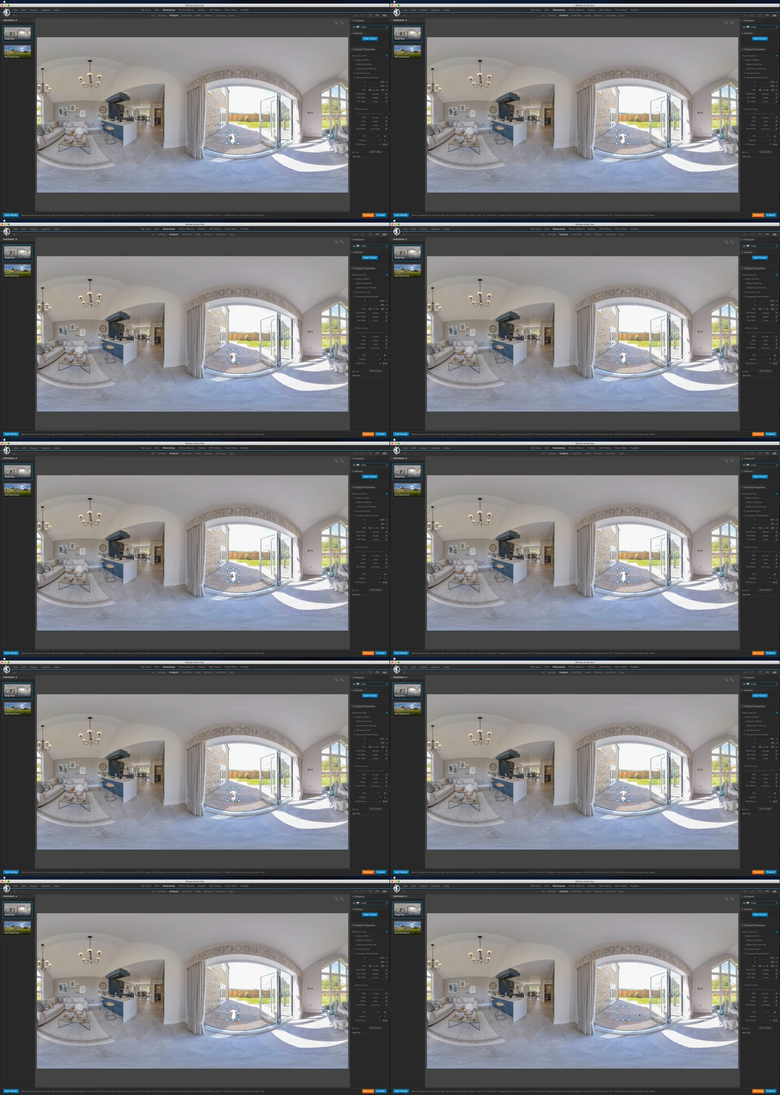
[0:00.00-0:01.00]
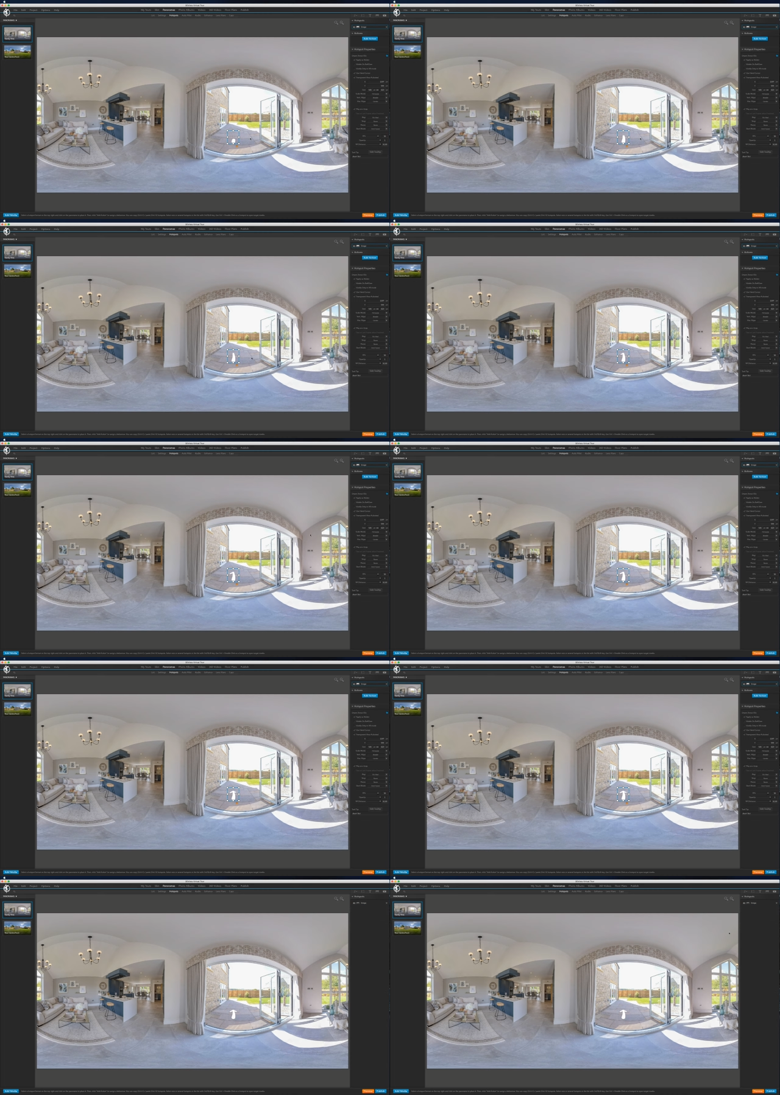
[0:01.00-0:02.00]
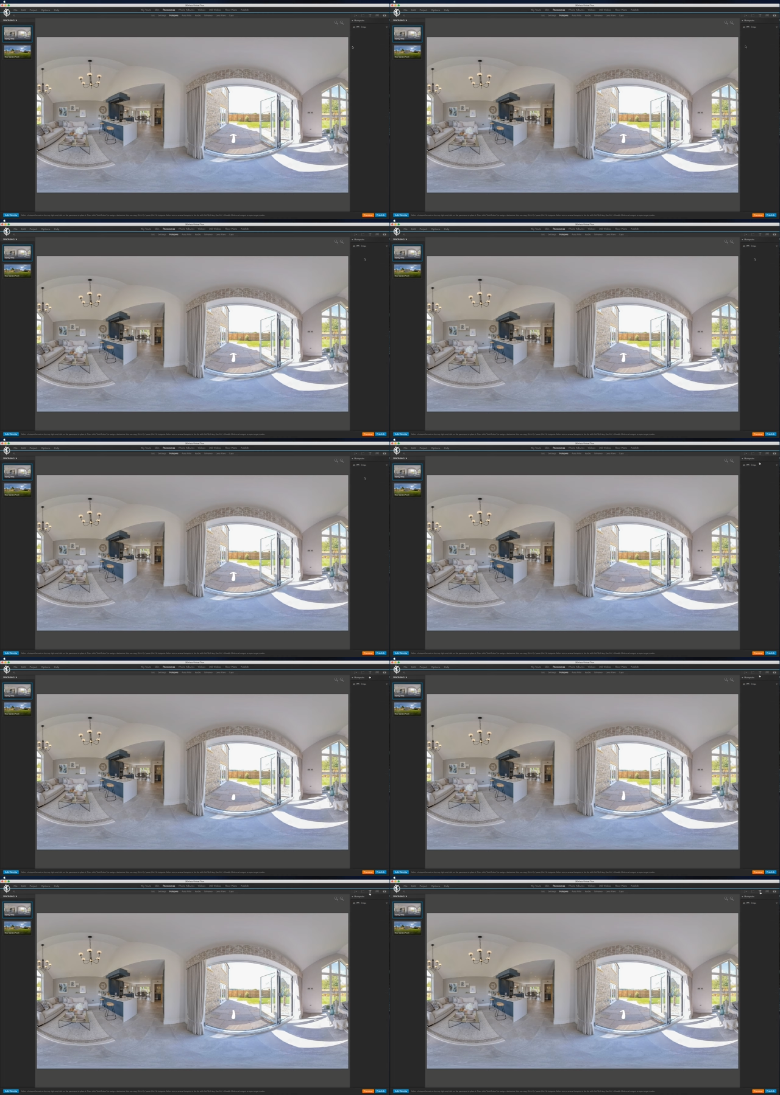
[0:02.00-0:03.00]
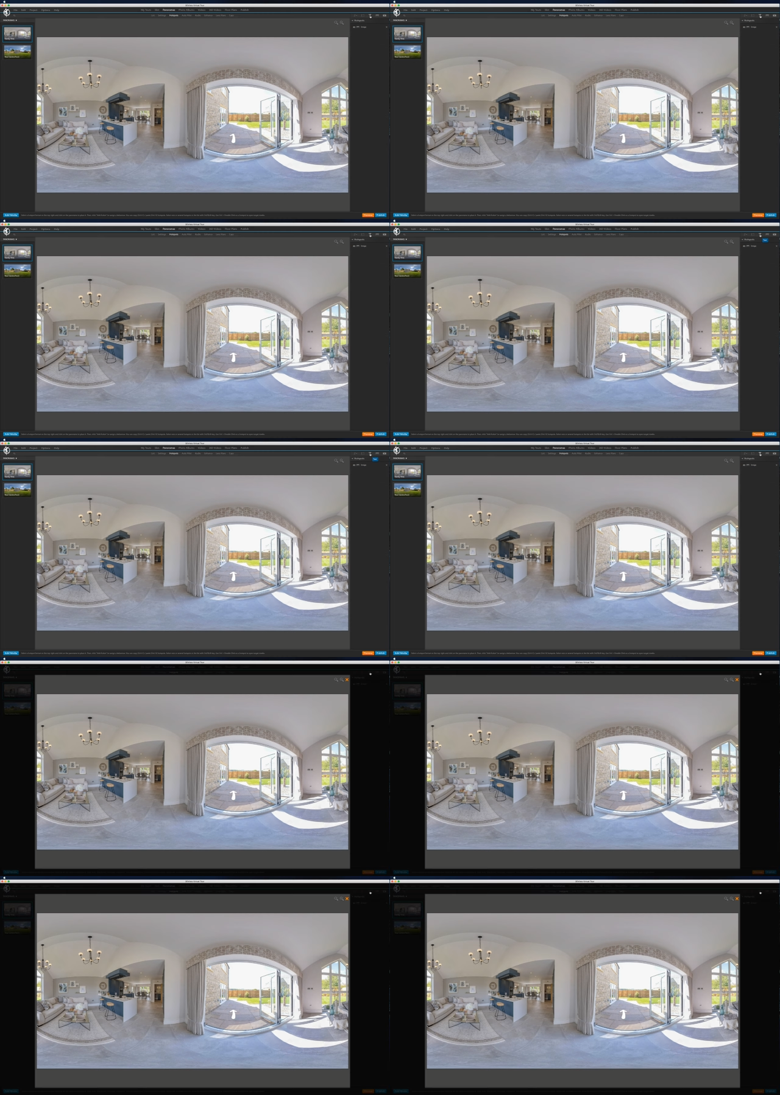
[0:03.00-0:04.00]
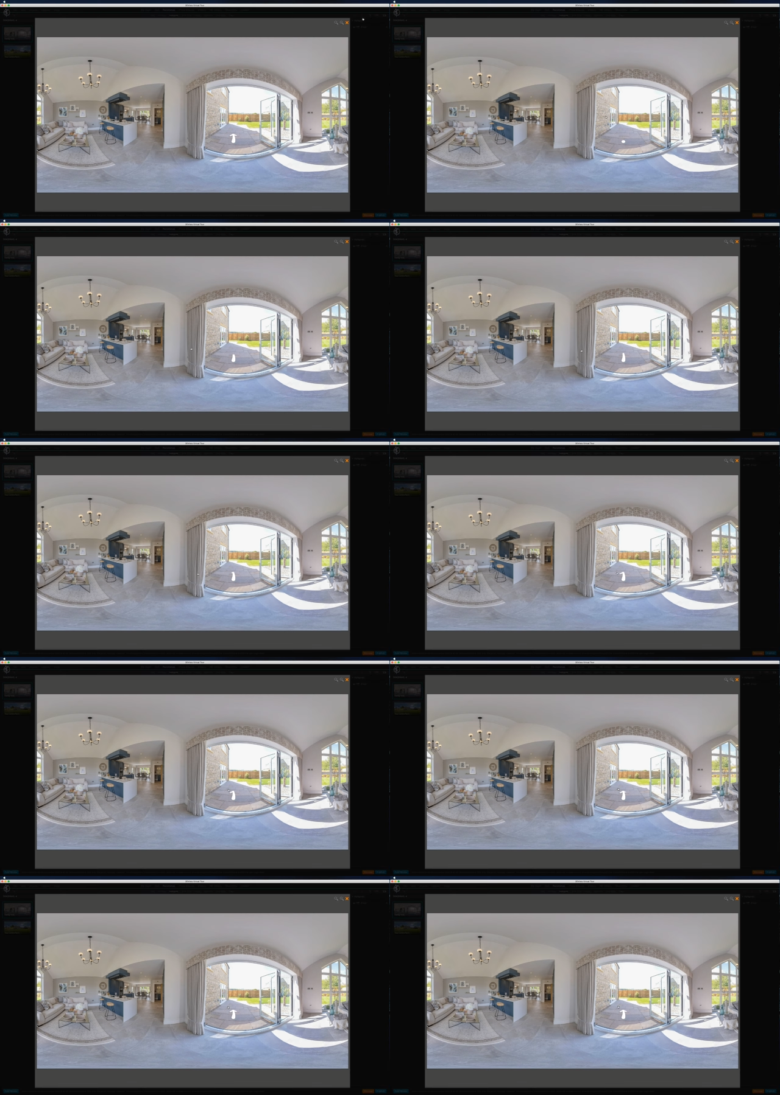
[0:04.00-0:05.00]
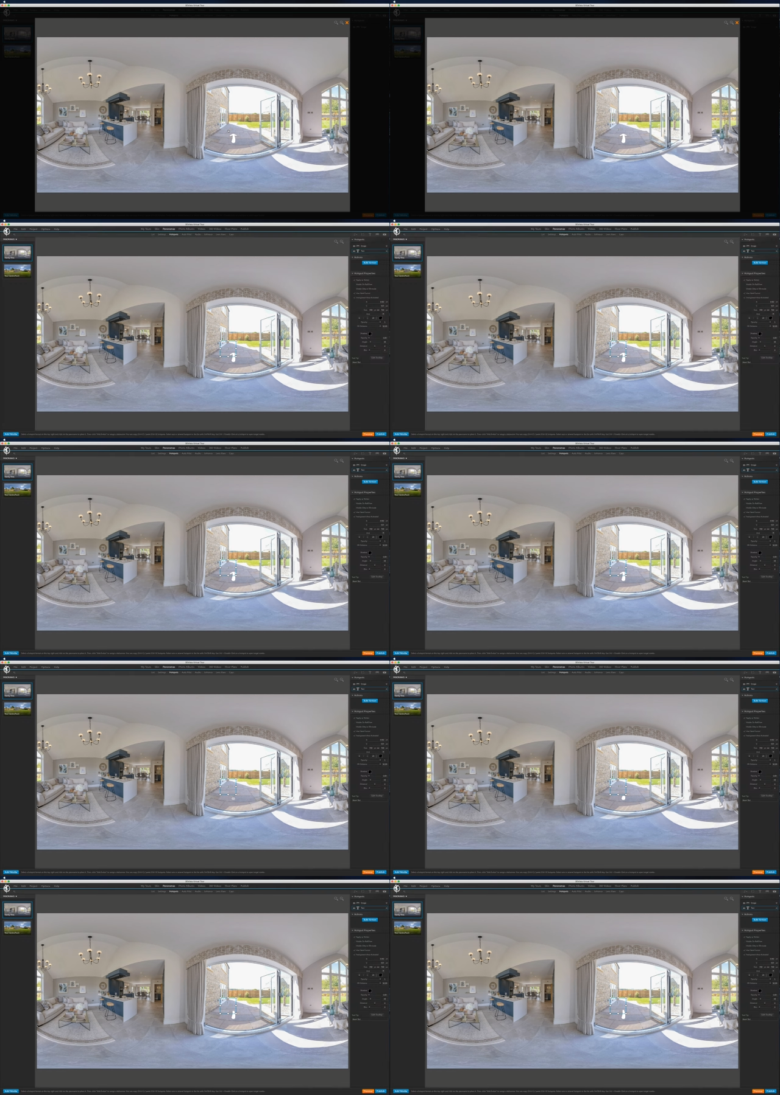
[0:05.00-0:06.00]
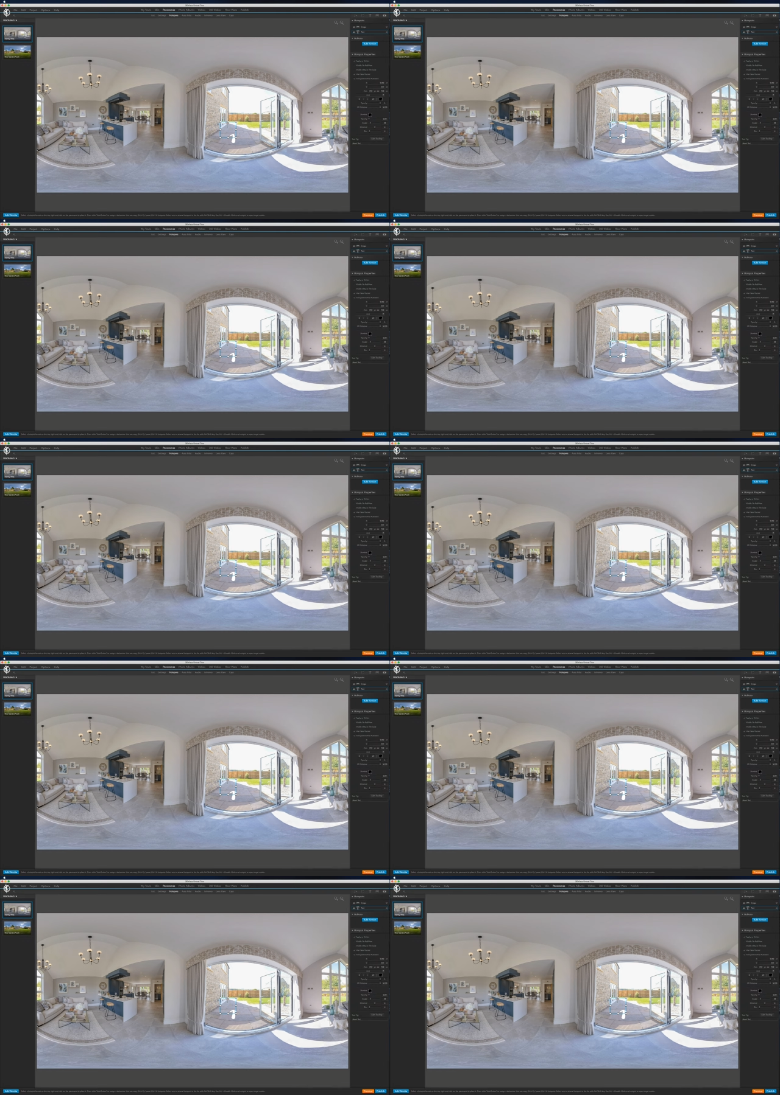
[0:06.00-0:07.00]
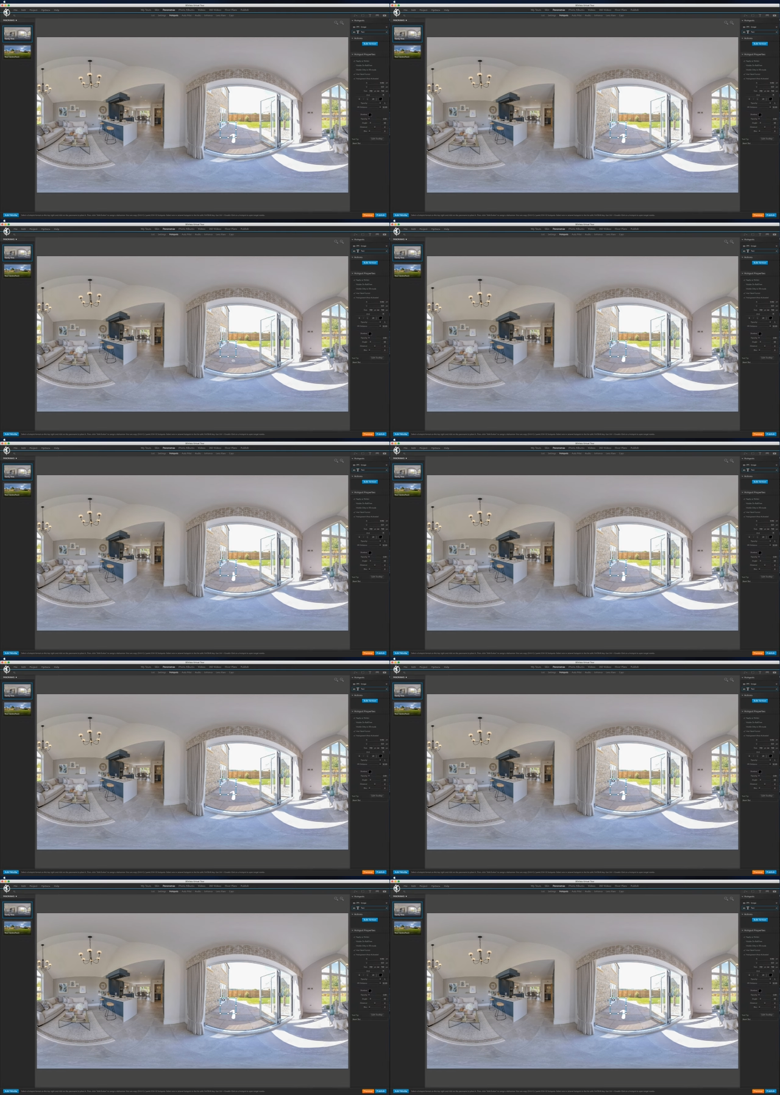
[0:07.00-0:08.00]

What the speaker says: (no speaker visible)